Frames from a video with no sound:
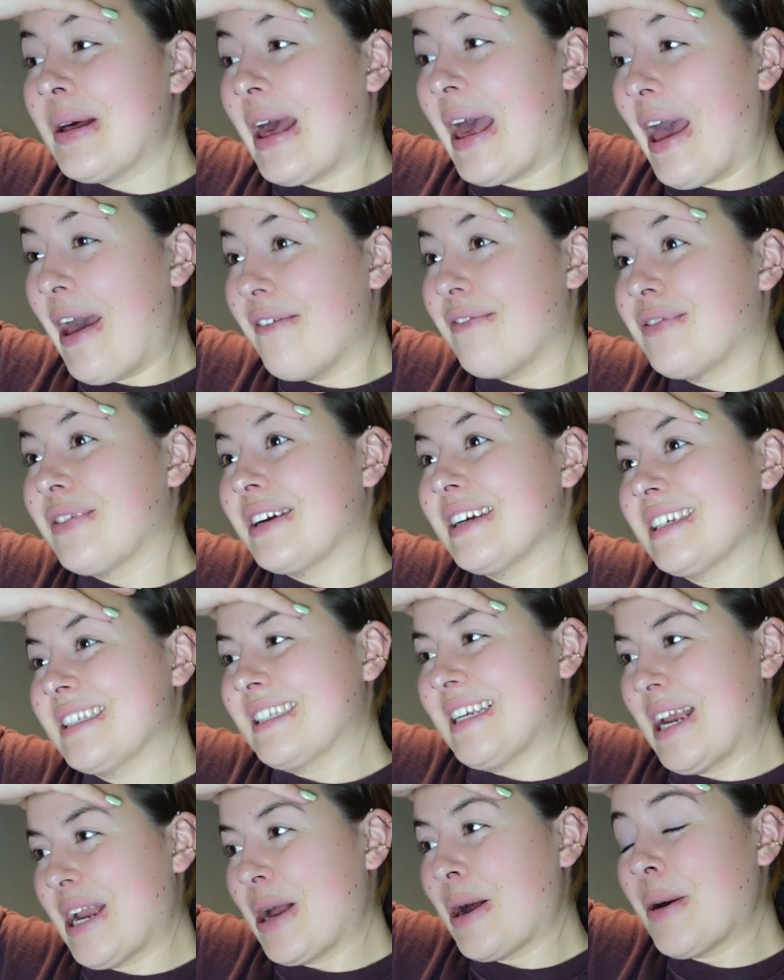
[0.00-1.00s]
every
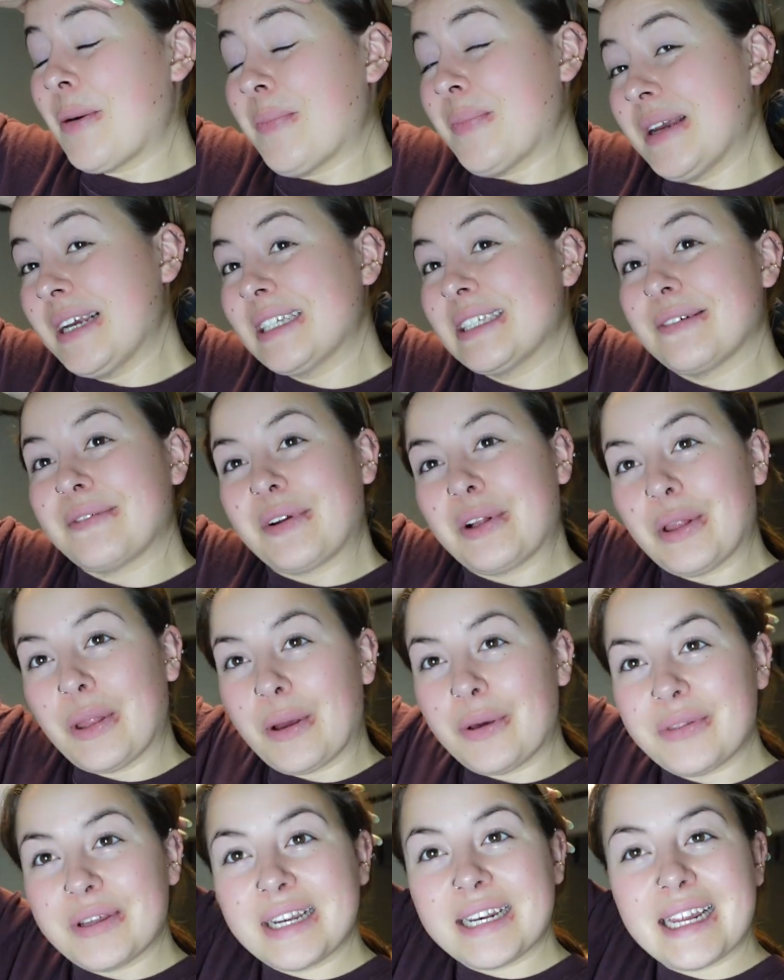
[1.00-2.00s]
single piece of
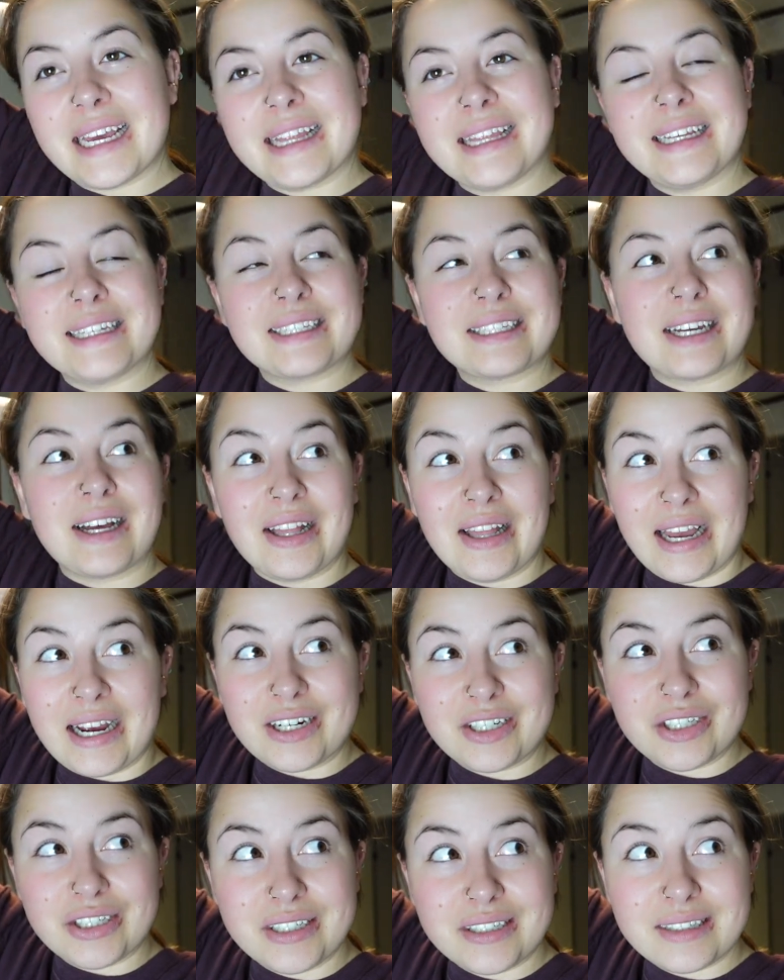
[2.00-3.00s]
clothing in this
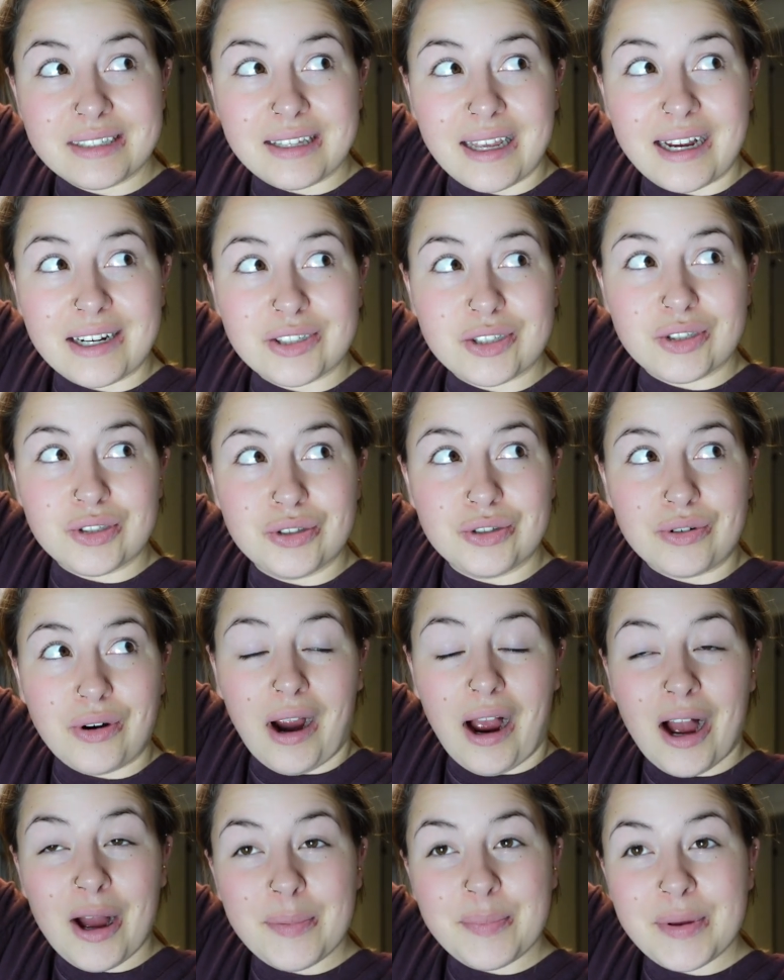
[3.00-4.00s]
collection slash
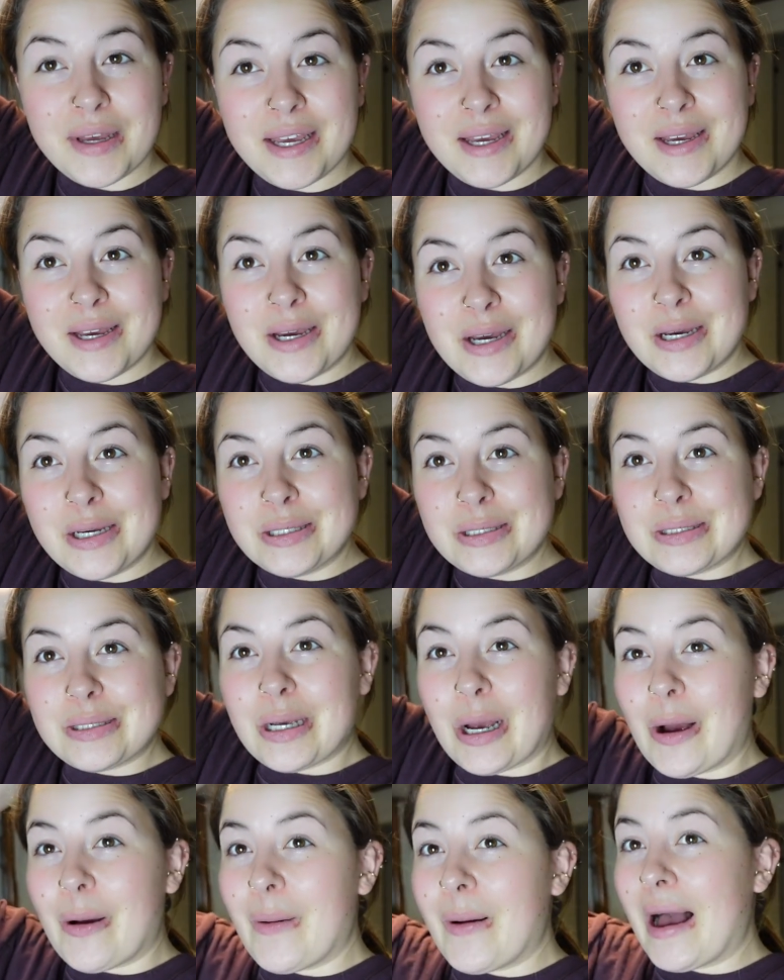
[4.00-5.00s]
drop.
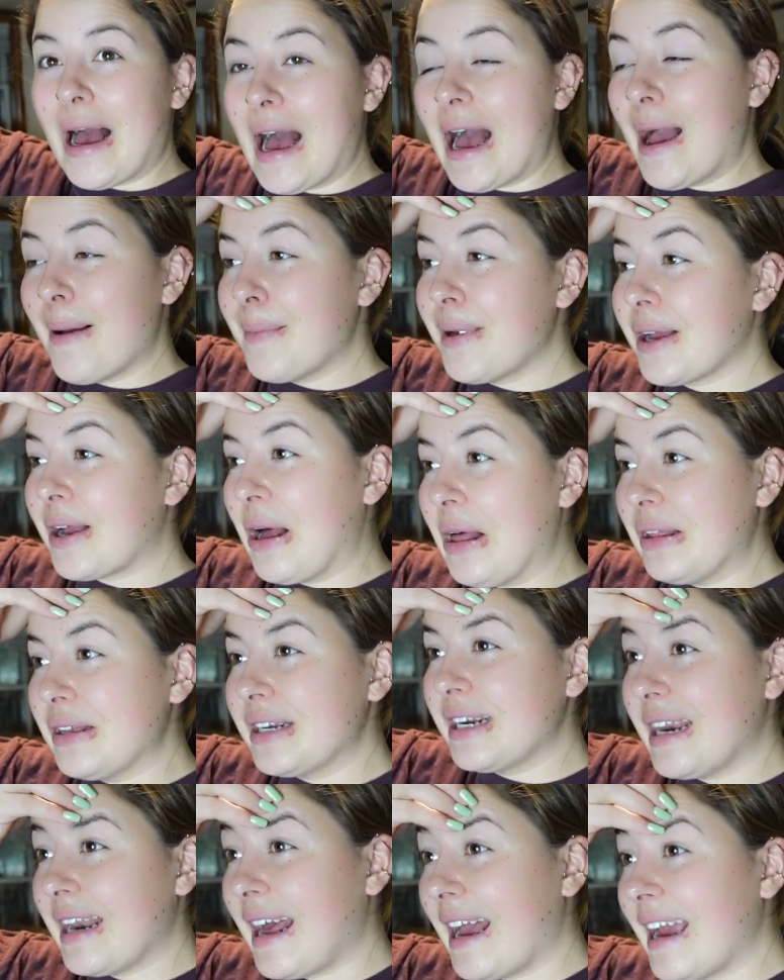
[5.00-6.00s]
So I'm gonna call it
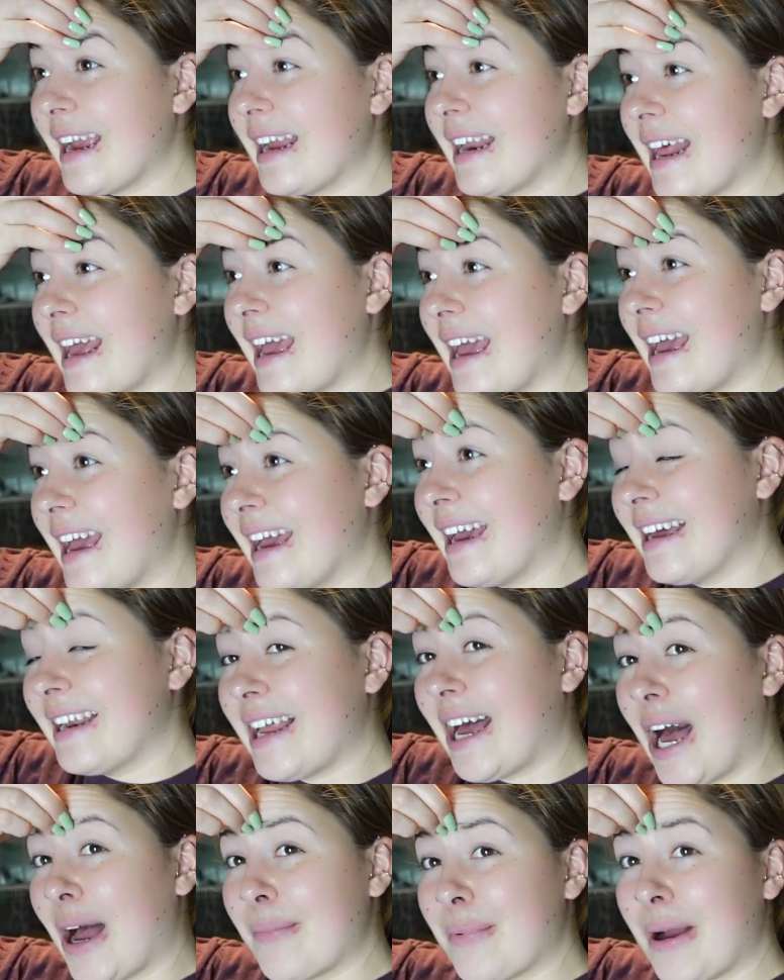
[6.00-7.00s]
a night and
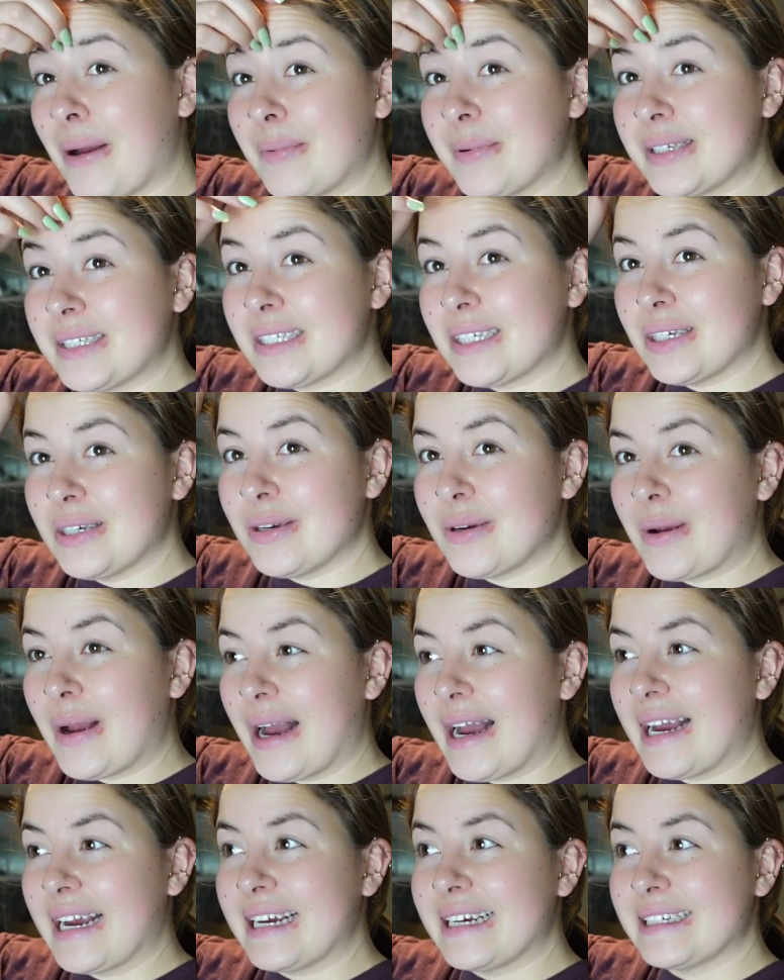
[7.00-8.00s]
I'll probably see you
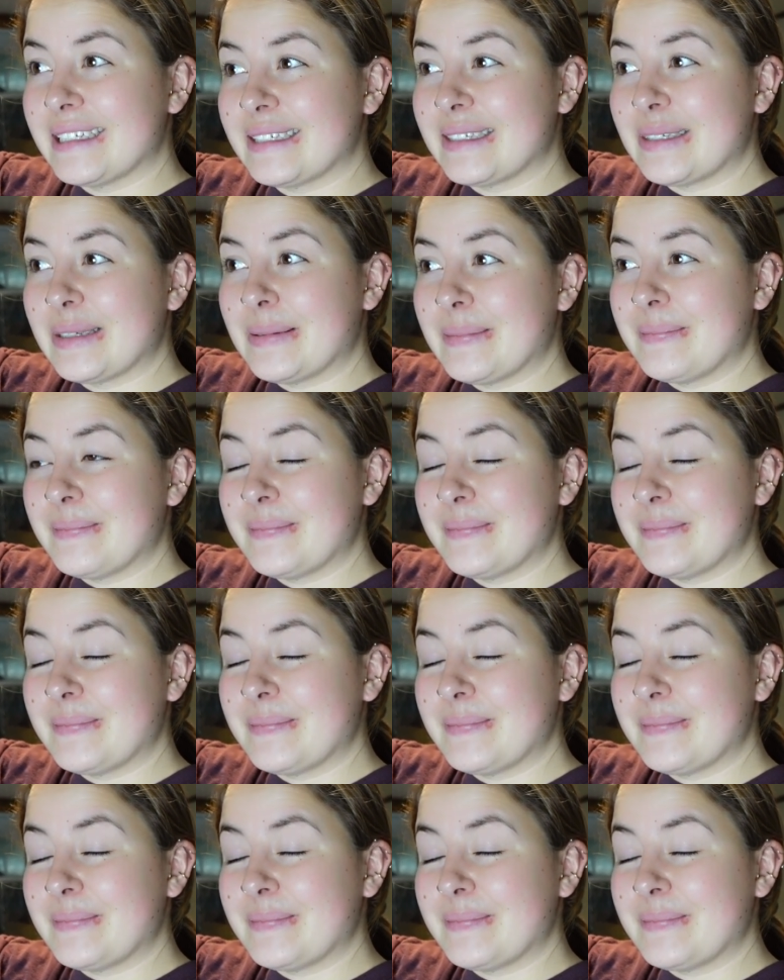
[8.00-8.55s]
guys